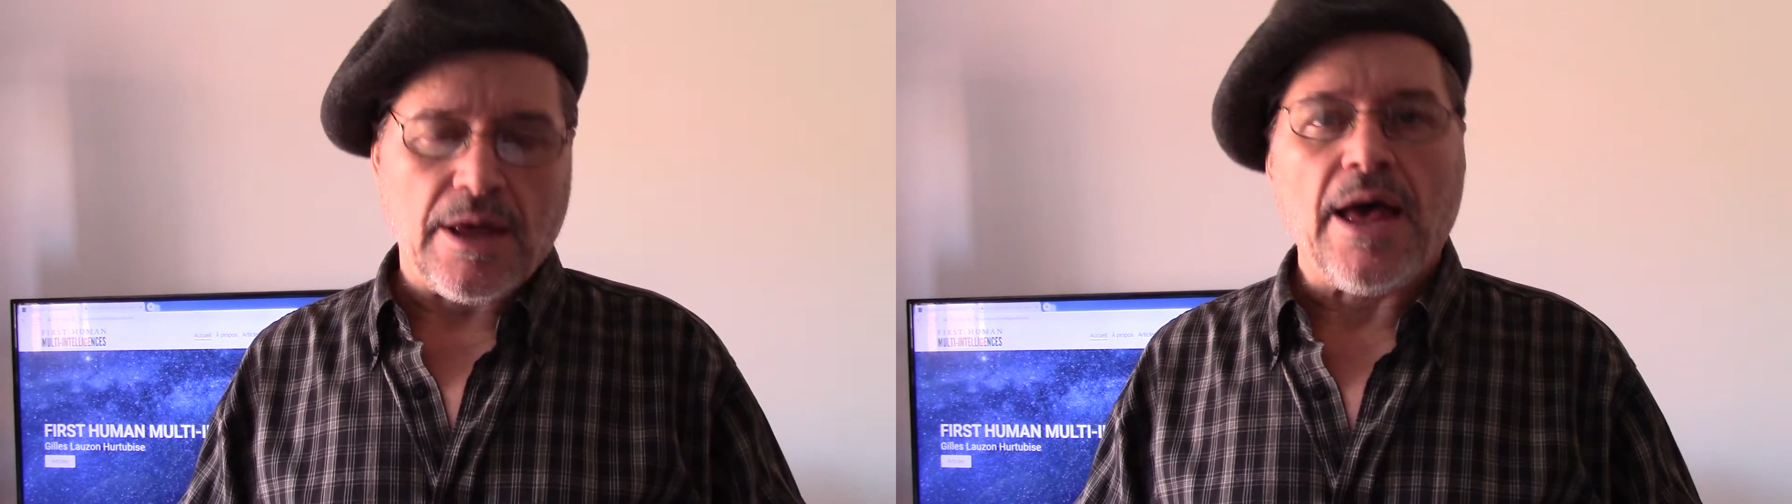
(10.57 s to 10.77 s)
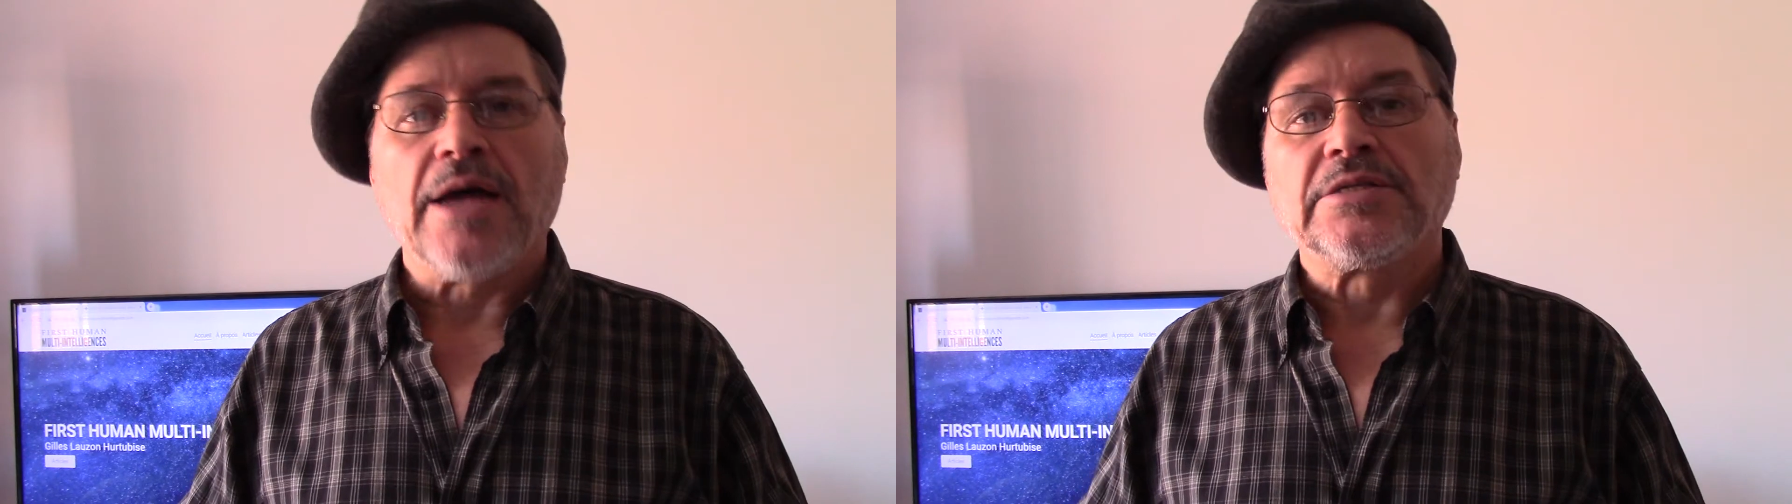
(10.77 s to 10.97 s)

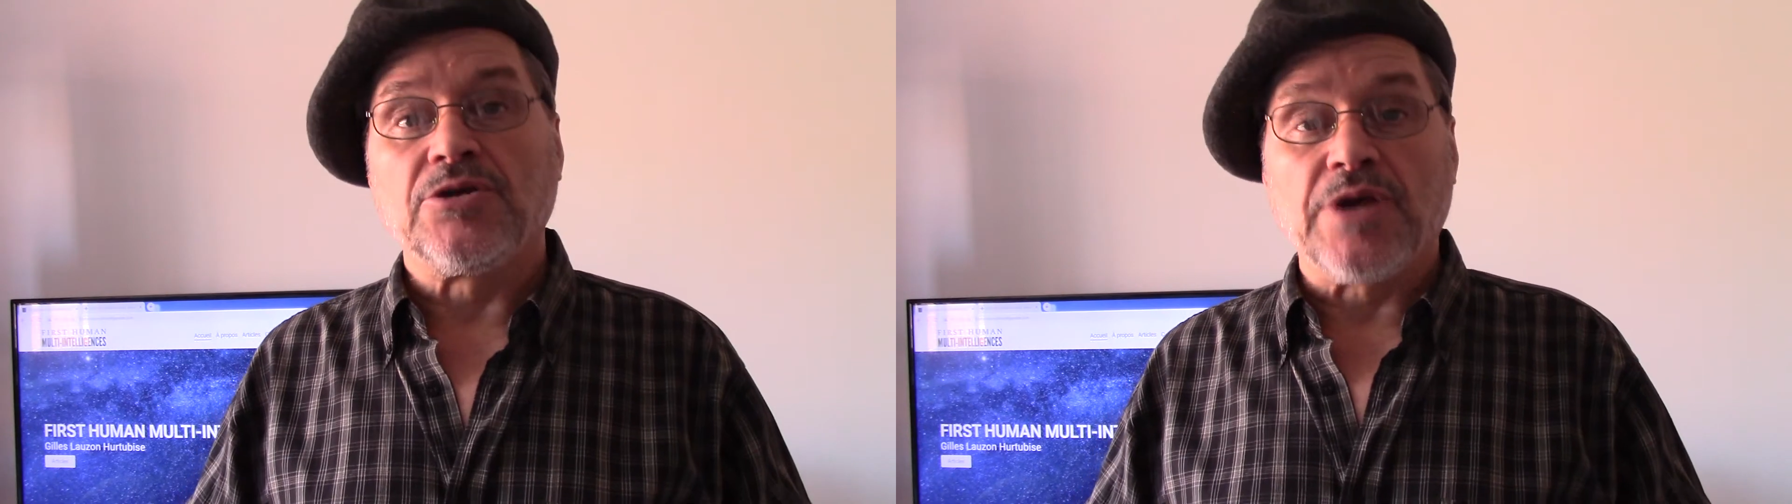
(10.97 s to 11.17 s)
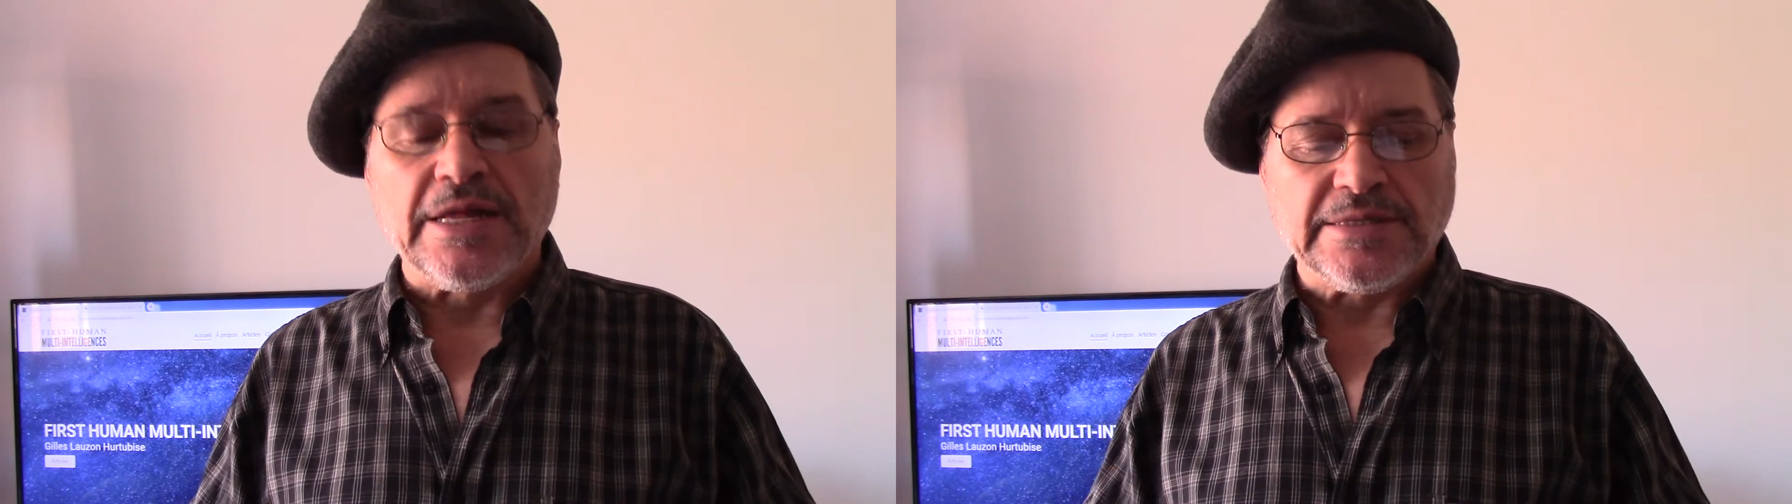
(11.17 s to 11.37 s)
as
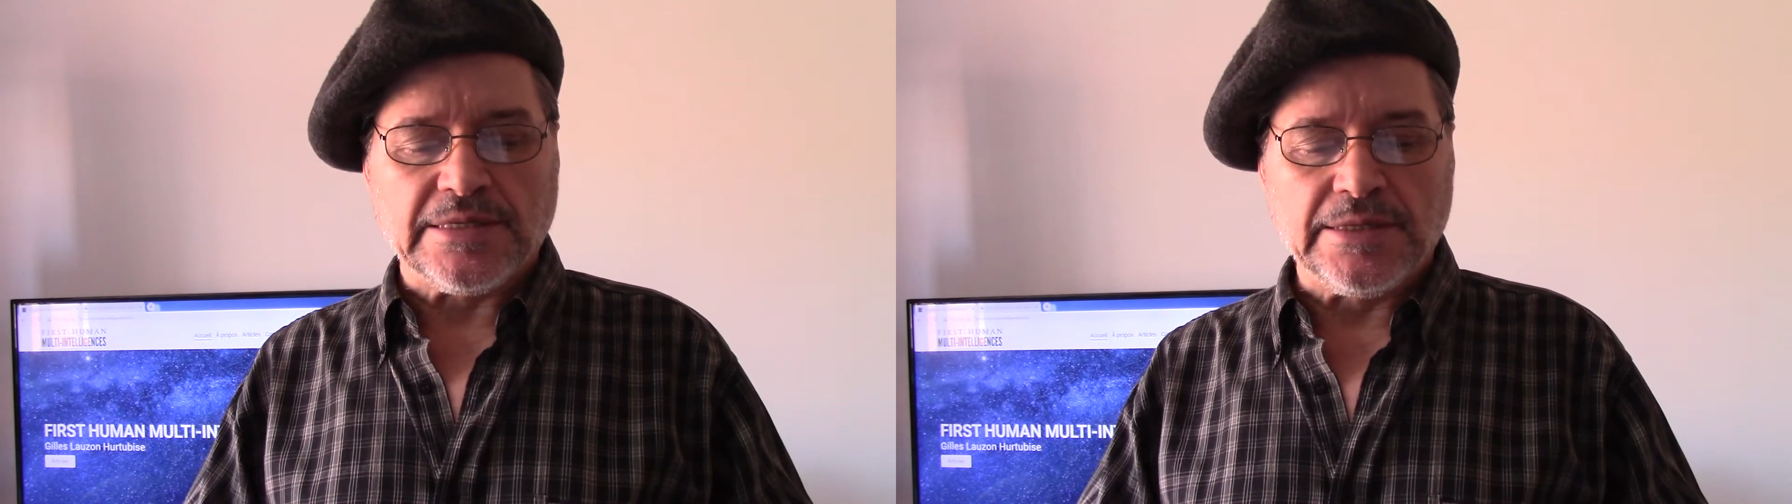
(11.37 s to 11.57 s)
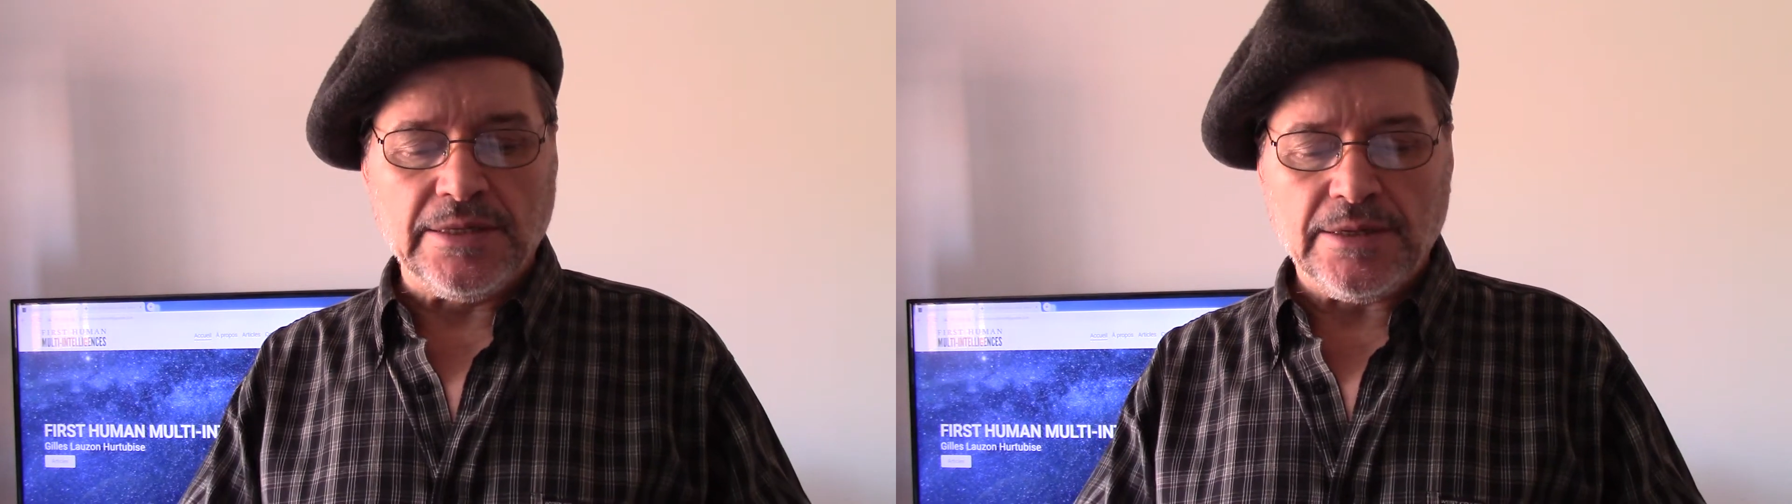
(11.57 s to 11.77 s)
you can
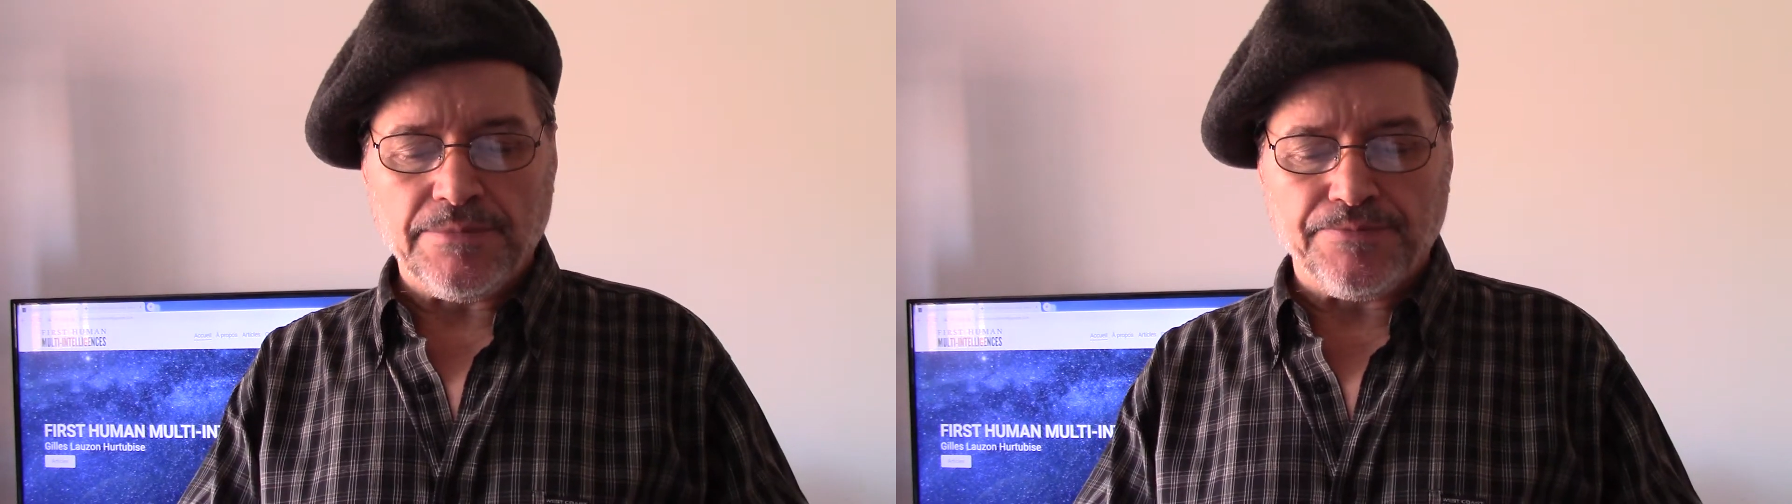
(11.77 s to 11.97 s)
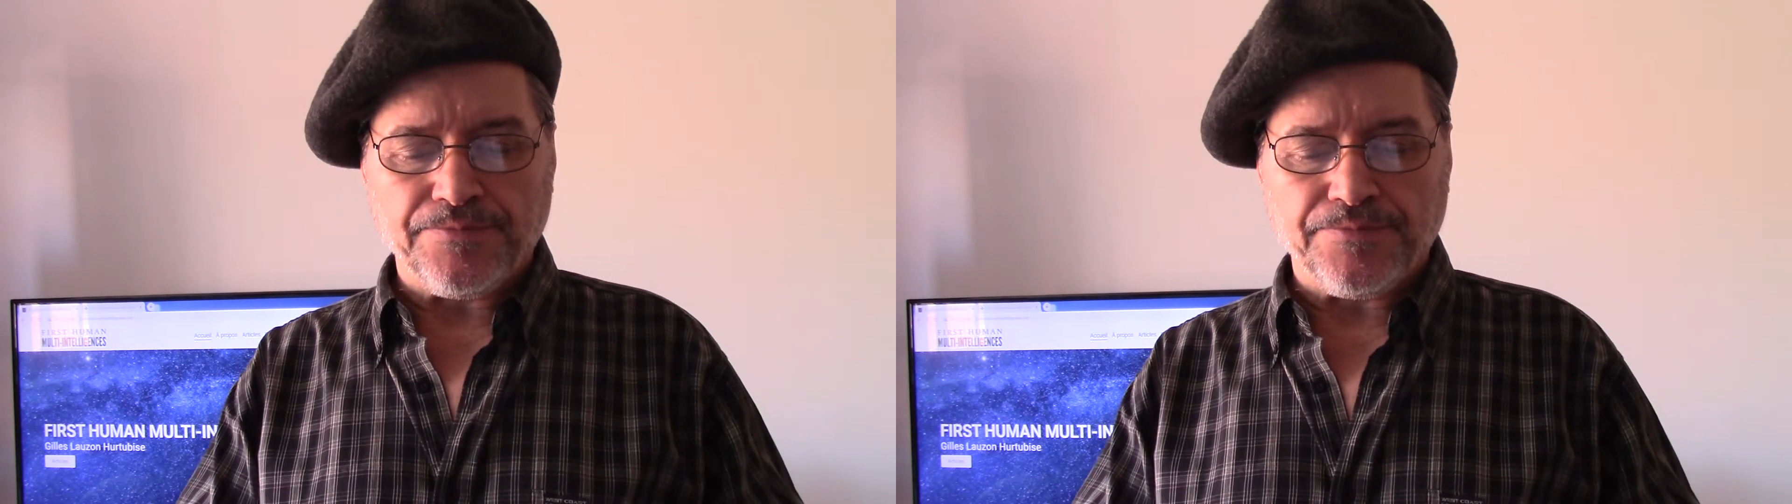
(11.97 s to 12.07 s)
see,